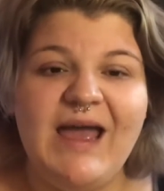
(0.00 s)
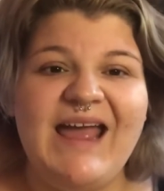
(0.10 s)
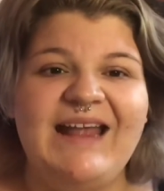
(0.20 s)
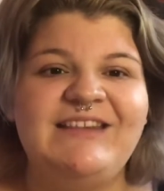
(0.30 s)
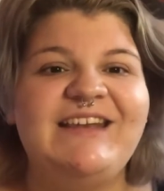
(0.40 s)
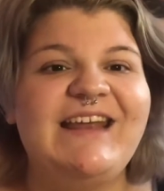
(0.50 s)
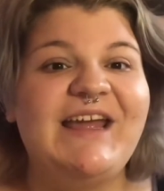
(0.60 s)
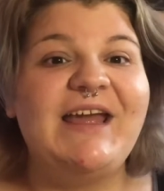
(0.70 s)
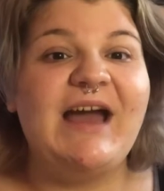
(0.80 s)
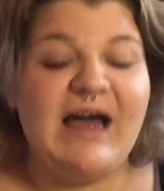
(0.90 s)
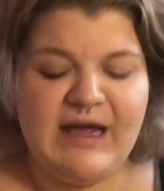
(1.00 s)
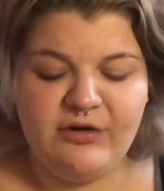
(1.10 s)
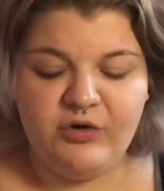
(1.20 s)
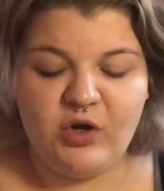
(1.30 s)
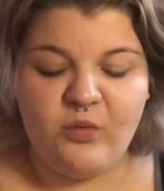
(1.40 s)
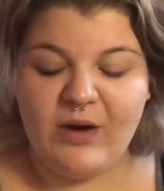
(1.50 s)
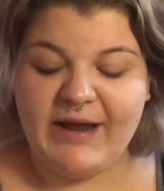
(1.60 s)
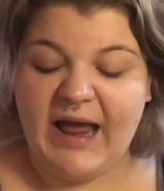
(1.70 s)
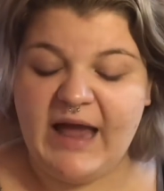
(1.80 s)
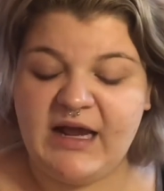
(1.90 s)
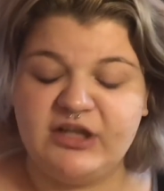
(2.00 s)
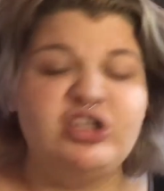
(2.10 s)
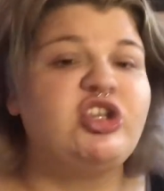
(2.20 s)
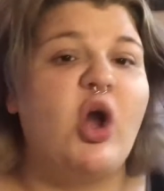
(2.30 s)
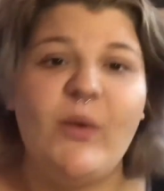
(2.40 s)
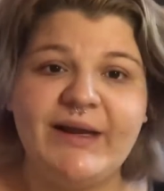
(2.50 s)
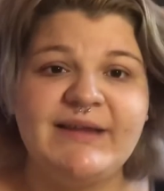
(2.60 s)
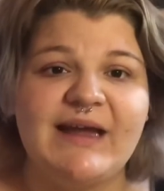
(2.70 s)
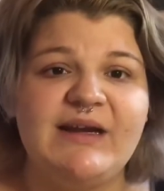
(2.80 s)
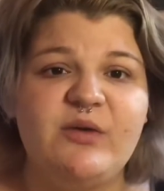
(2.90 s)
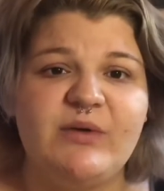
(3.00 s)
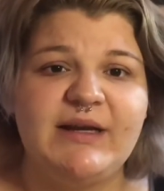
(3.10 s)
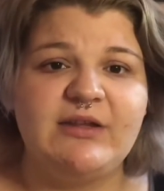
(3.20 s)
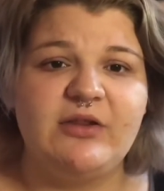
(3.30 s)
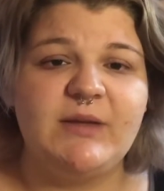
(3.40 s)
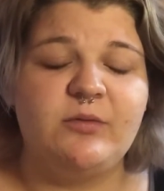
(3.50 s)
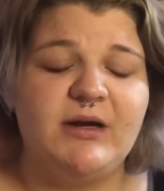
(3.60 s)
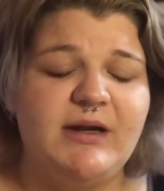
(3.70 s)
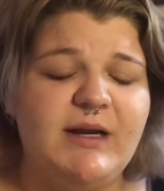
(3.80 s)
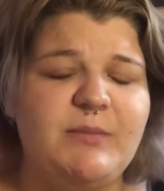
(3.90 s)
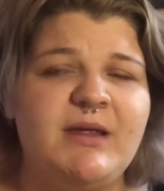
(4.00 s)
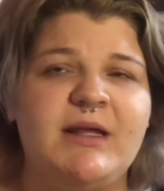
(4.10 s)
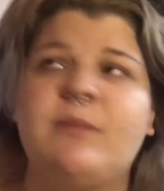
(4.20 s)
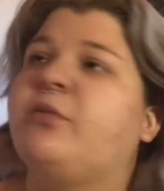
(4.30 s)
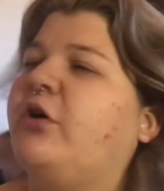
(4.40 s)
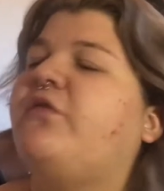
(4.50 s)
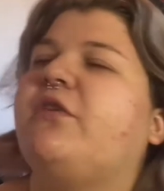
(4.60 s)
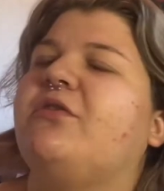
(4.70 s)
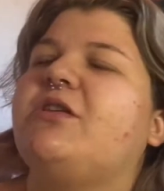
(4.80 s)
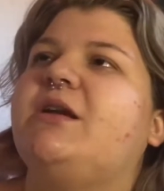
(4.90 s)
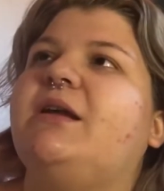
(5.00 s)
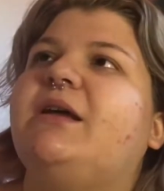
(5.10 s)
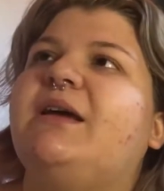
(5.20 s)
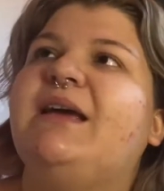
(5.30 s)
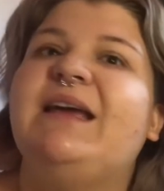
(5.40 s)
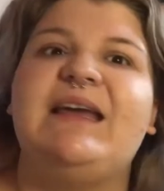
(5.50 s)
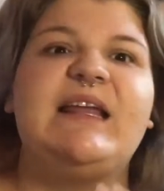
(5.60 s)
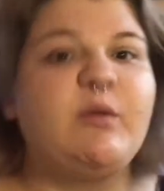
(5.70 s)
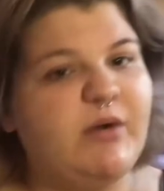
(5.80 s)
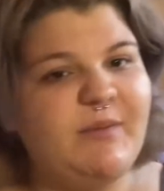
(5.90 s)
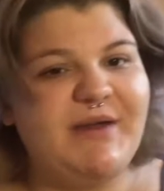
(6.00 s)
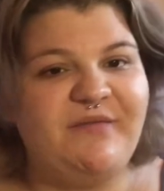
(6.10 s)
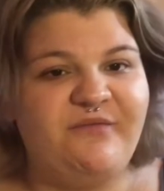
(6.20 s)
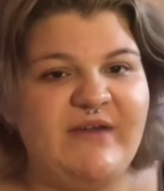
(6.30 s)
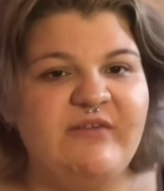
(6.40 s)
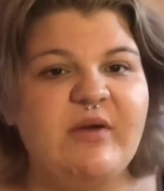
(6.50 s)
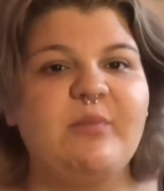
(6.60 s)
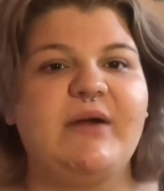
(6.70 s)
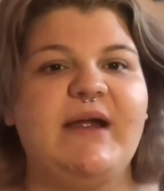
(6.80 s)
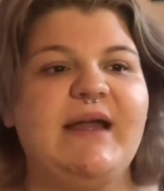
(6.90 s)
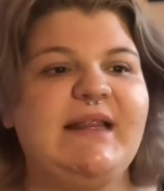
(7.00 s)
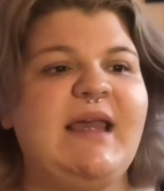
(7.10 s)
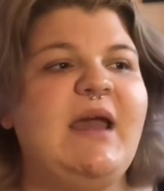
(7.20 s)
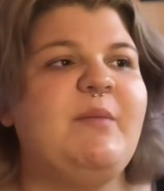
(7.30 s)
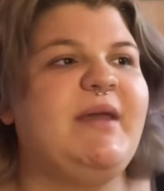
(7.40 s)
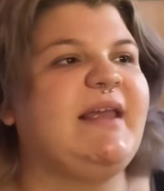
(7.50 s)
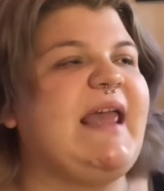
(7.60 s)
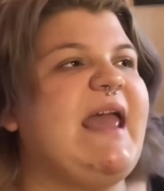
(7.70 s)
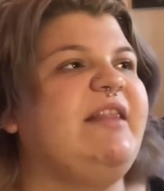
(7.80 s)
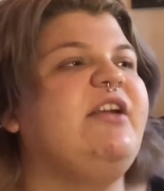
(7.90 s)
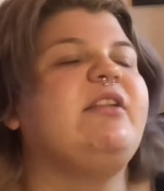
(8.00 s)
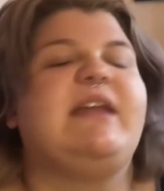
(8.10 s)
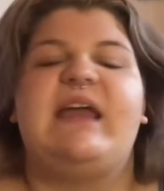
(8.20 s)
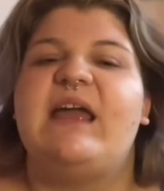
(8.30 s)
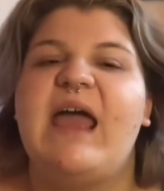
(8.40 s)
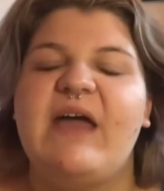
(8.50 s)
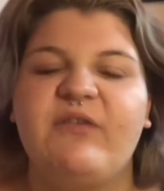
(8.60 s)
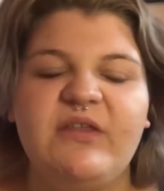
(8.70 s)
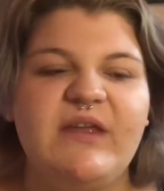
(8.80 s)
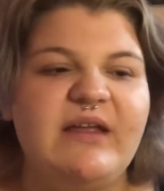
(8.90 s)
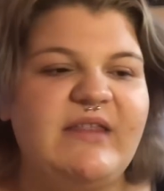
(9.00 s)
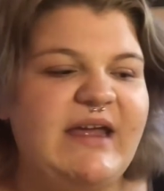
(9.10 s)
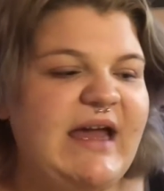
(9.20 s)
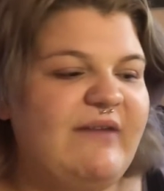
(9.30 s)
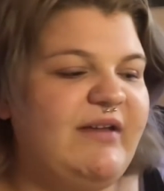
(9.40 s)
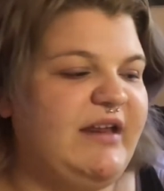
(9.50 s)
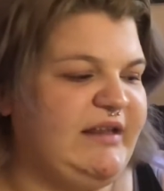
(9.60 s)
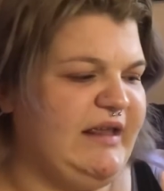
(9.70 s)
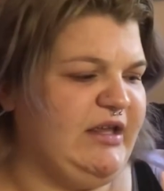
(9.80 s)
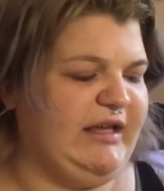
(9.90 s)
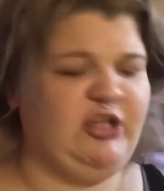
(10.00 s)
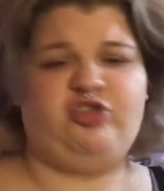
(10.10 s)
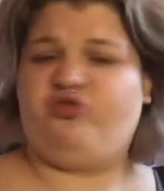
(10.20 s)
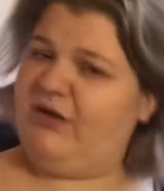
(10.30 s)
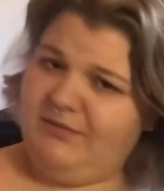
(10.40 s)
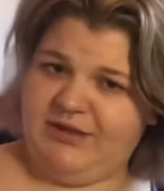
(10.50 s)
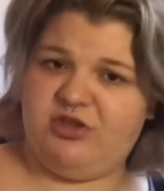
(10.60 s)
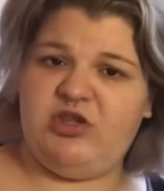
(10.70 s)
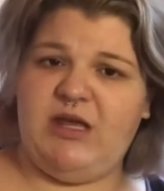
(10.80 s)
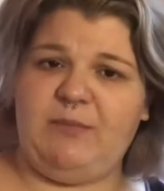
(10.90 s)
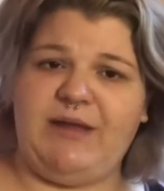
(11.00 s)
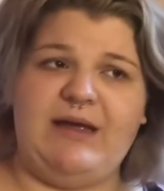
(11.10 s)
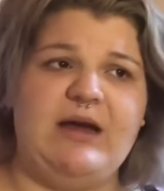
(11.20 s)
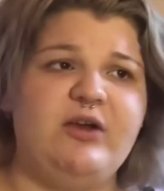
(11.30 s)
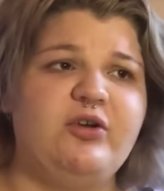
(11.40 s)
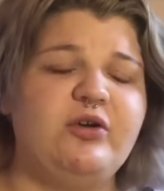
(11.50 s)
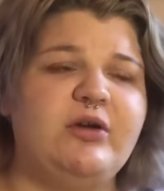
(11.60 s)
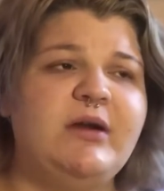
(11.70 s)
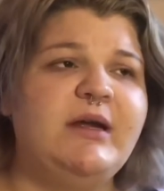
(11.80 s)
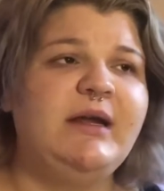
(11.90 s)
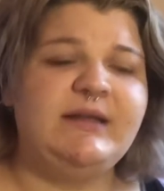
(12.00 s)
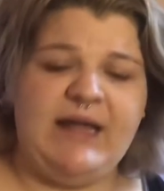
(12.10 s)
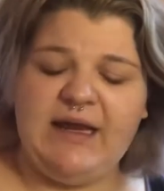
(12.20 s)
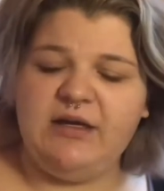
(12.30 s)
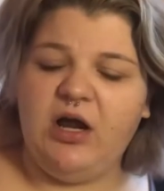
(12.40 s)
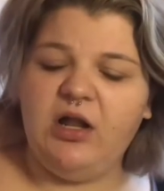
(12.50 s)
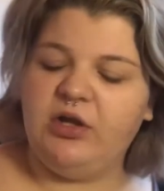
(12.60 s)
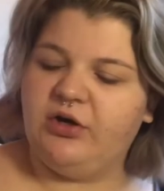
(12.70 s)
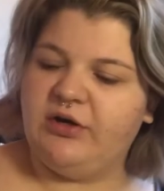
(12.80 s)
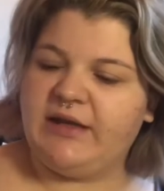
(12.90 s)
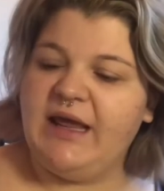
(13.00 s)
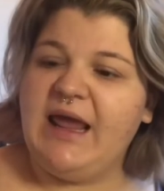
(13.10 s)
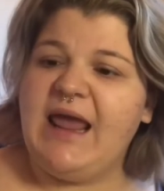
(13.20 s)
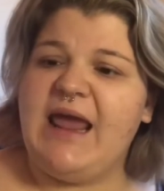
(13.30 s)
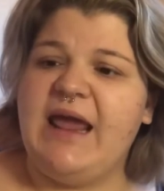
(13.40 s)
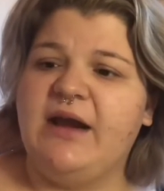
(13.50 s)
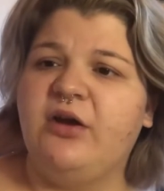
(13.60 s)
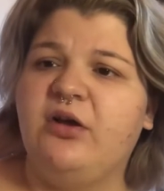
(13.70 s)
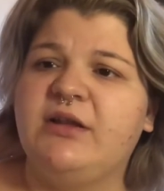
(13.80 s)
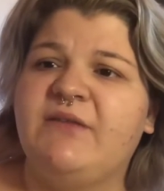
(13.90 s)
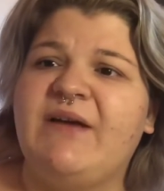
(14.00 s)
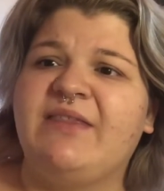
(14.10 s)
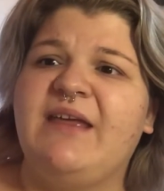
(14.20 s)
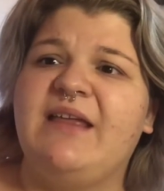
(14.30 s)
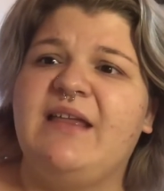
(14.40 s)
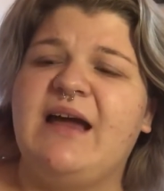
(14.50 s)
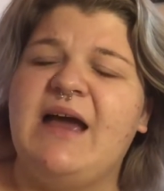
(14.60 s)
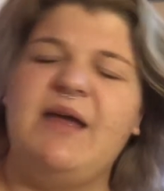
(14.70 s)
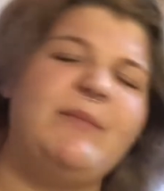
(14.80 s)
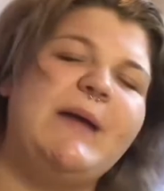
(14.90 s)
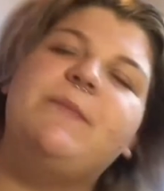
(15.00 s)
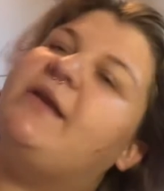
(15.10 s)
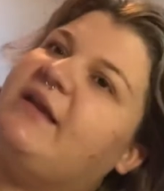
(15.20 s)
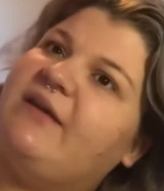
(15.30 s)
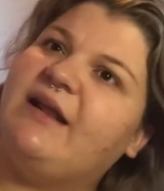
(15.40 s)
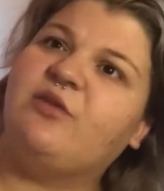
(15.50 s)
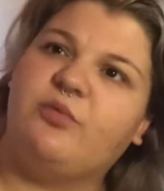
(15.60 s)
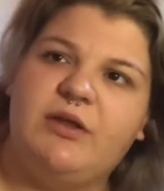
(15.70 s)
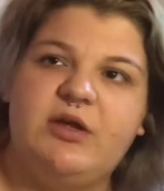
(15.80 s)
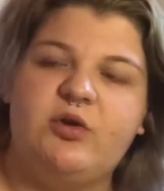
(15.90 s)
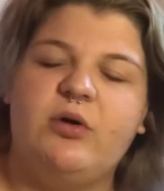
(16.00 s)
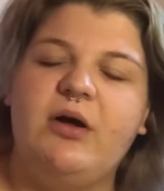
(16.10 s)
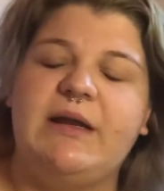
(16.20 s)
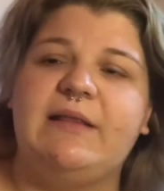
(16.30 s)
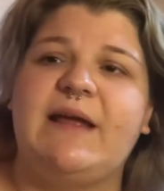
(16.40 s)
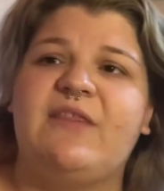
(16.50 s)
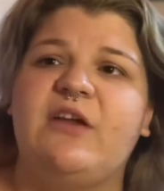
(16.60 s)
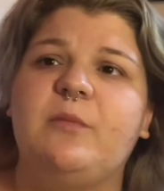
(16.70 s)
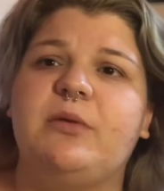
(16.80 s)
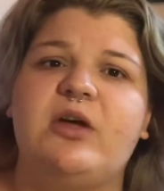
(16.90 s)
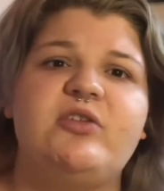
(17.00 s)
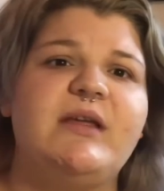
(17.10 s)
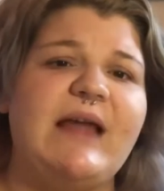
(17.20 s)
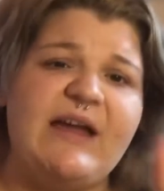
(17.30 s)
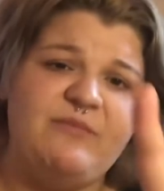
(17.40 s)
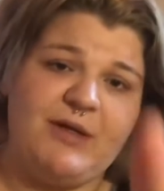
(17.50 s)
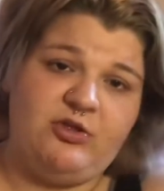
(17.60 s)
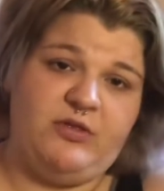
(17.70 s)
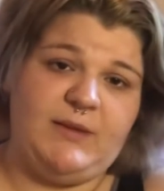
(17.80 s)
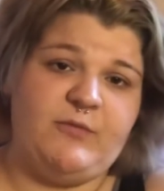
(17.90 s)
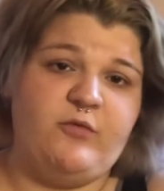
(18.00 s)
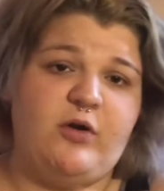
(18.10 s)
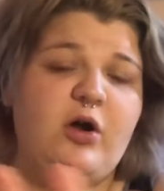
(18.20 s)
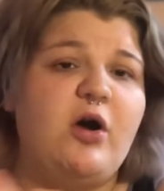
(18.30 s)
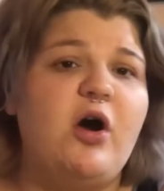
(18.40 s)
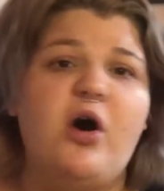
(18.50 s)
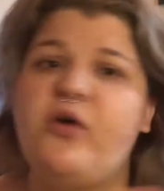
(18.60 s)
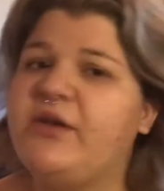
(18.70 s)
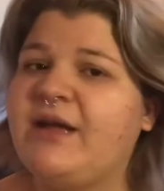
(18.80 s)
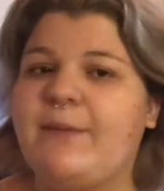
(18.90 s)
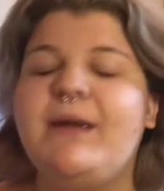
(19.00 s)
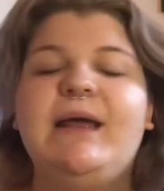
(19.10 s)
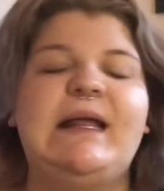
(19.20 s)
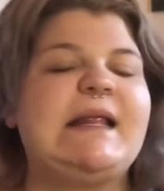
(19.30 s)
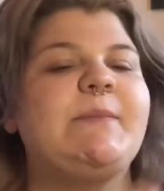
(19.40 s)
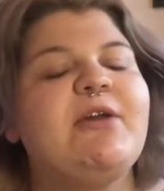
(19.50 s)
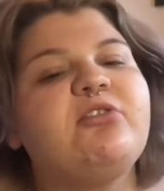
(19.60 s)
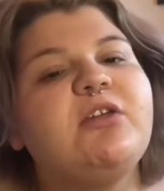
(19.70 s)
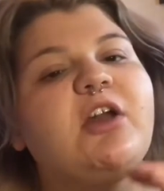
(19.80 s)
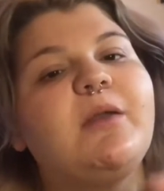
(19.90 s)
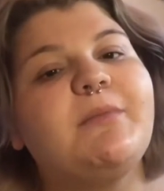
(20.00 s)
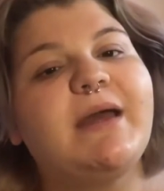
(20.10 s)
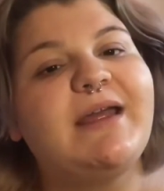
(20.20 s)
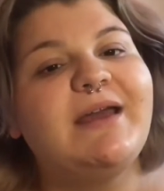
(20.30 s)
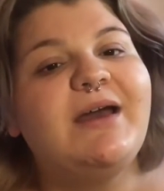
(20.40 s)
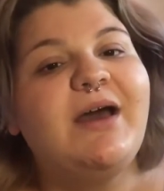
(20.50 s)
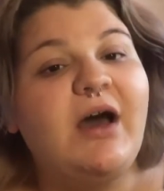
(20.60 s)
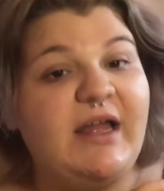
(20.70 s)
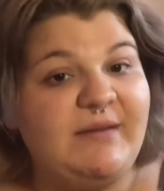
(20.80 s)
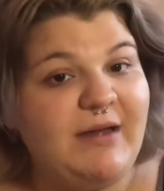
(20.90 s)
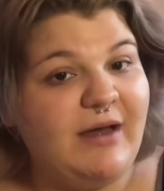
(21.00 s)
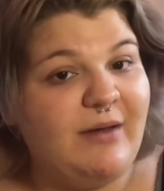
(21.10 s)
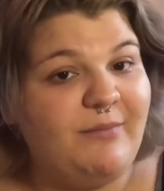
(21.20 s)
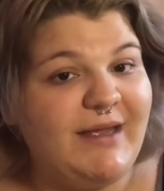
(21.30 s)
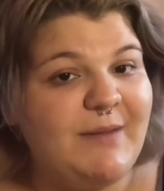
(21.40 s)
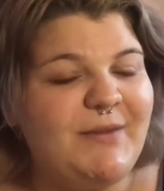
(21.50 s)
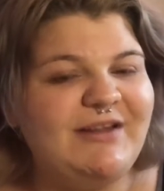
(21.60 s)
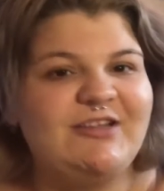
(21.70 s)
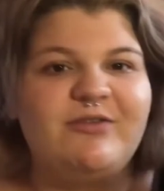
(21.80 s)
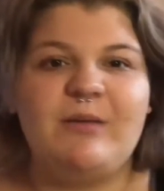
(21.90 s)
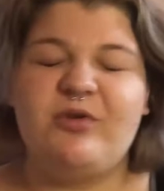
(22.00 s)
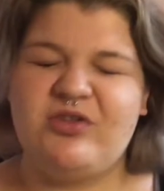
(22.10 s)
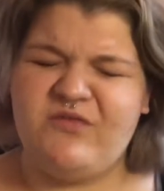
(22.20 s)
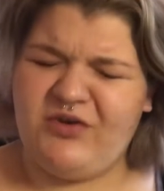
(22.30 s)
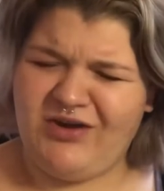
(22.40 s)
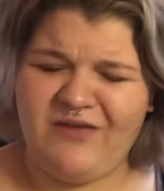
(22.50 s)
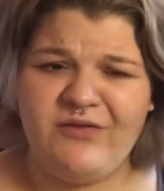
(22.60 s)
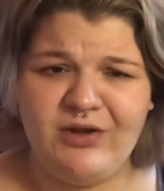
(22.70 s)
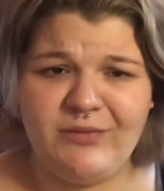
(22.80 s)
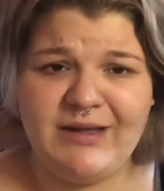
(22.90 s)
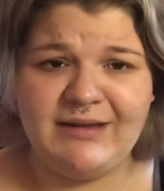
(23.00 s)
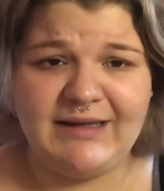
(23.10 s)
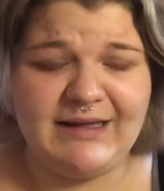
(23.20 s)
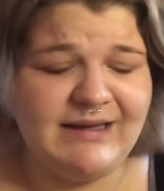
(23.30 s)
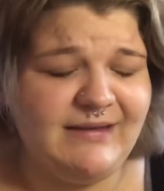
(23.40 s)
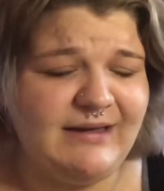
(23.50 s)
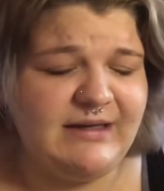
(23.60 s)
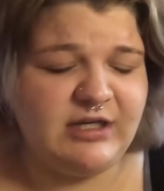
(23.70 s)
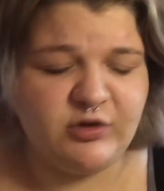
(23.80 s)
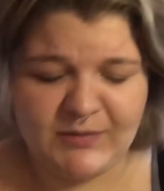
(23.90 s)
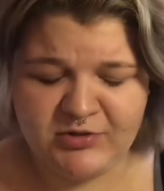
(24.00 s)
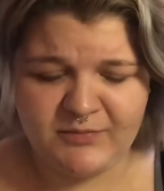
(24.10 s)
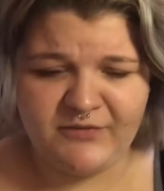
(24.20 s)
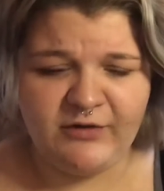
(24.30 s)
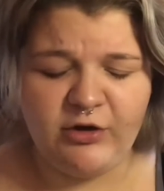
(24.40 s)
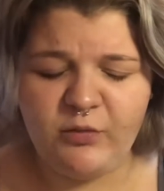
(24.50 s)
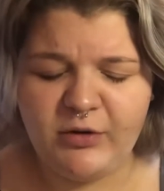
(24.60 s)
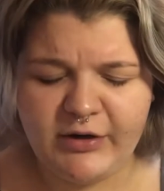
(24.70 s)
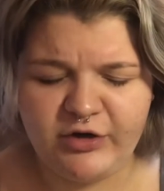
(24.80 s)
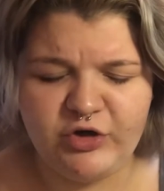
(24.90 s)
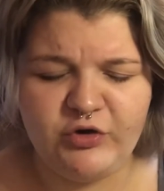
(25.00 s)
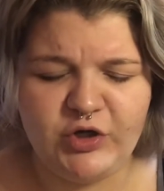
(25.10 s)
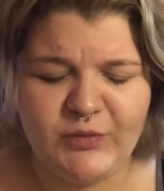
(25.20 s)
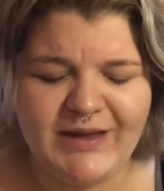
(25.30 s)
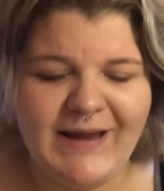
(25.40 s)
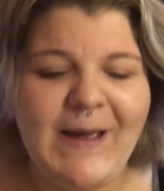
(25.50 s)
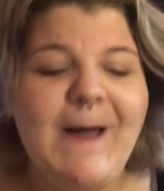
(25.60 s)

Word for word: And today, I don't know why I got so excited when I saw this product because Profusion is one of my favorite brands because literally everything they have is extremely cheap, like under $10 and also the fact that I, in my opinion it's really good quality like their blushes i've mentioned this before all the time especially on my um, makeup Instagram, which if you're not following, link in the description below. What are you doing?